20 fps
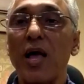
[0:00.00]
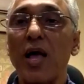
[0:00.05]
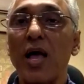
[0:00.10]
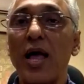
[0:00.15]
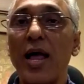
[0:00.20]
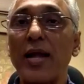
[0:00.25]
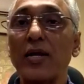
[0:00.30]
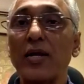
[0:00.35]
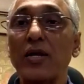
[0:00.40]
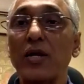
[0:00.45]

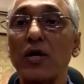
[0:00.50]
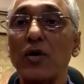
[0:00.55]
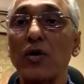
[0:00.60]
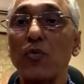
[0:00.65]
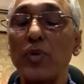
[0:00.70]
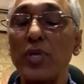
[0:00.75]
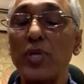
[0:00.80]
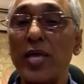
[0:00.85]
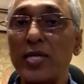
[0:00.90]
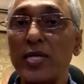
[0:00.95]
And
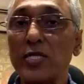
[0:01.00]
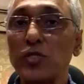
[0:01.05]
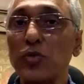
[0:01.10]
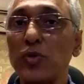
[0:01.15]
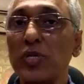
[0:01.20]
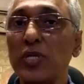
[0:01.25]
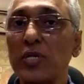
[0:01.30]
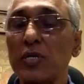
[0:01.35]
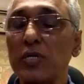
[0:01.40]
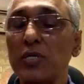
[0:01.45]
we
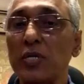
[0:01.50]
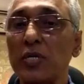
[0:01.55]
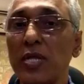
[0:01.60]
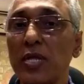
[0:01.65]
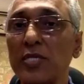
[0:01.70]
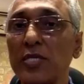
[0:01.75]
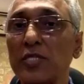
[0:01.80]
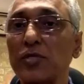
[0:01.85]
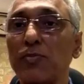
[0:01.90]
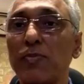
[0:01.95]
actually
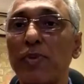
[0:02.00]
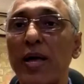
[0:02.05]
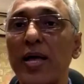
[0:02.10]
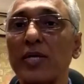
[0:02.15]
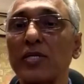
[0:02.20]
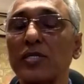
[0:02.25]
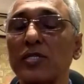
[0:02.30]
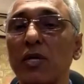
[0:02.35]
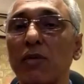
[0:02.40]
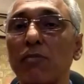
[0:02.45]
trace
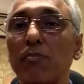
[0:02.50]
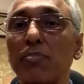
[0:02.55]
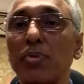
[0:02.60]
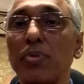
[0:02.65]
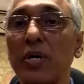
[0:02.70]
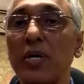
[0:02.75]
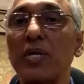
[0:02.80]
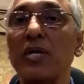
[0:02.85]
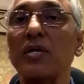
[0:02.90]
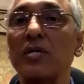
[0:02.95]
back some
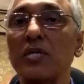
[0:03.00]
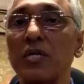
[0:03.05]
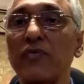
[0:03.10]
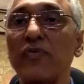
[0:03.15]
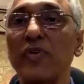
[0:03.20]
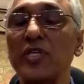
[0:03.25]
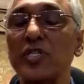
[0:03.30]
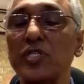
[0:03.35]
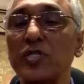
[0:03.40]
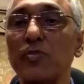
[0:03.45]
brilliant
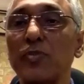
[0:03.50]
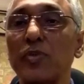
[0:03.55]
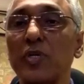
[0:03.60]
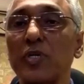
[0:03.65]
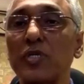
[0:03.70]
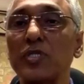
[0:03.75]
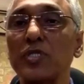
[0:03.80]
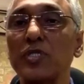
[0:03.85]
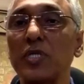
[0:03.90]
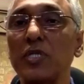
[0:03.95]

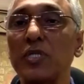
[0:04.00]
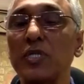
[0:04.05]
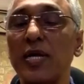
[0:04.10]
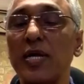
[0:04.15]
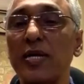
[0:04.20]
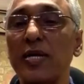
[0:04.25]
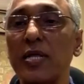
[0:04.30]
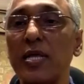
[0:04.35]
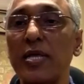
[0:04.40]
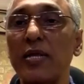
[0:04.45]
investments in
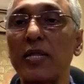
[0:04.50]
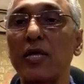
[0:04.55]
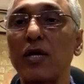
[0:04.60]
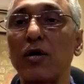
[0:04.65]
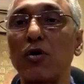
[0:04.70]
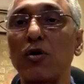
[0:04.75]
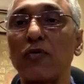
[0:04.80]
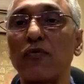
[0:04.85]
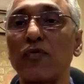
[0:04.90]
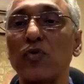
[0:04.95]
that area
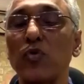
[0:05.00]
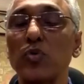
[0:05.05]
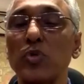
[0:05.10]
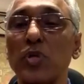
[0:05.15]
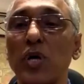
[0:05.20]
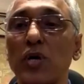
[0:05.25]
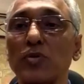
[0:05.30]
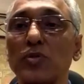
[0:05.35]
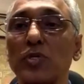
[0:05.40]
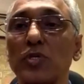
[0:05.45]
of
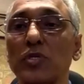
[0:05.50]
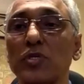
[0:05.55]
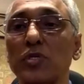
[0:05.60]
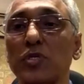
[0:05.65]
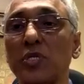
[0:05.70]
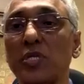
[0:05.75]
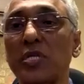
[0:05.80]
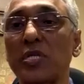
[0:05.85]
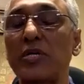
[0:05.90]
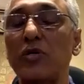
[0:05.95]

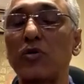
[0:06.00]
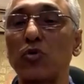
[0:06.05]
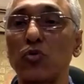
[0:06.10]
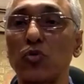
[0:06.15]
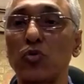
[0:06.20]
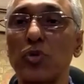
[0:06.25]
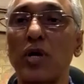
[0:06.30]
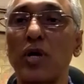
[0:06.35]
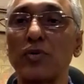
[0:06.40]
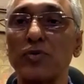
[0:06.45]
2003 to
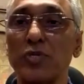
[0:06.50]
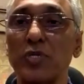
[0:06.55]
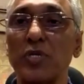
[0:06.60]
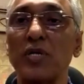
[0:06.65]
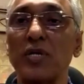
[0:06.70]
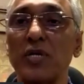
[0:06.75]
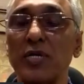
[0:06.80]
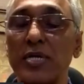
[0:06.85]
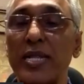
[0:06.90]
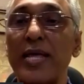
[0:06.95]

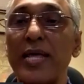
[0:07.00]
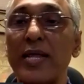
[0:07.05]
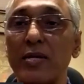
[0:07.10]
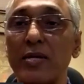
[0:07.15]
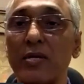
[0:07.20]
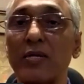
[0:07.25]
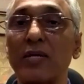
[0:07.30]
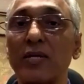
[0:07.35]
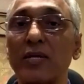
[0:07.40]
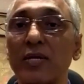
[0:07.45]

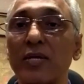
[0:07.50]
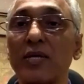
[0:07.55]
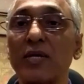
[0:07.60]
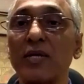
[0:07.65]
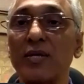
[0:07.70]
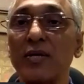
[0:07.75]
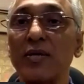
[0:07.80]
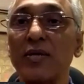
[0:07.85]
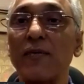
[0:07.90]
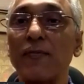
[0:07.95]
2010,
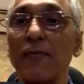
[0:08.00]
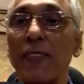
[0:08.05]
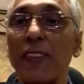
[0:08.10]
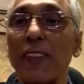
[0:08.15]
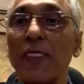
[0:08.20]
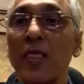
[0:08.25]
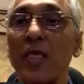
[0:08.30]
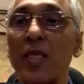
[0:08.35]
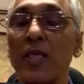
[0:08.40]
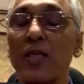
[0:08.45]

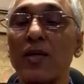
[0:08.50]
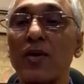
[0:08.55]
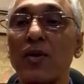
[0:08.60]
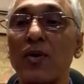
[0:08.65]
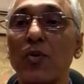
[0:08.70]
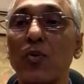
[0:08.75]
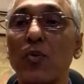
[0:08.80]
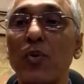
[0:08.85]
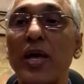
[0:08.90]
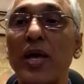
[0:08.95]

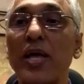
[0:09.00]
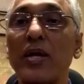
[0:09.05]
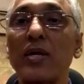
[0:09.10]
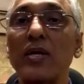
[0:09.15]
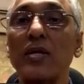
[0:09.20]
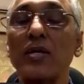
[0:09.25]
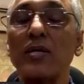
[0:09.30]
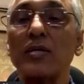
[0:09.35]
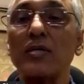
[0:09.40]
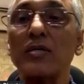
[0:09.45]
when
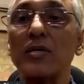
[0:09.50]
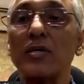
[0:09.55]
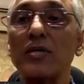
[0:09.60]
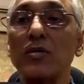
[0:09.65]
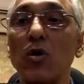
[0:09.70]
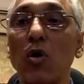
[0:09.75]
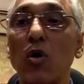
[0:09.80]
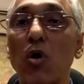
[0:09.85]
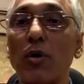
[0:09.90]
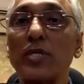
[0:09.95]

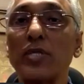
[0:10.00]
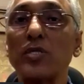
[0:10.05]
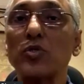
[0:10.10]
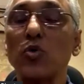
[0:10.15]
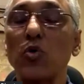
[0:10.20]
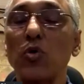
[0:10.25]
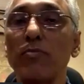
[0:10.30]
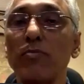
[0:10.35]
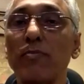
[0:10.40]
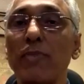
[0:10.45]
on its own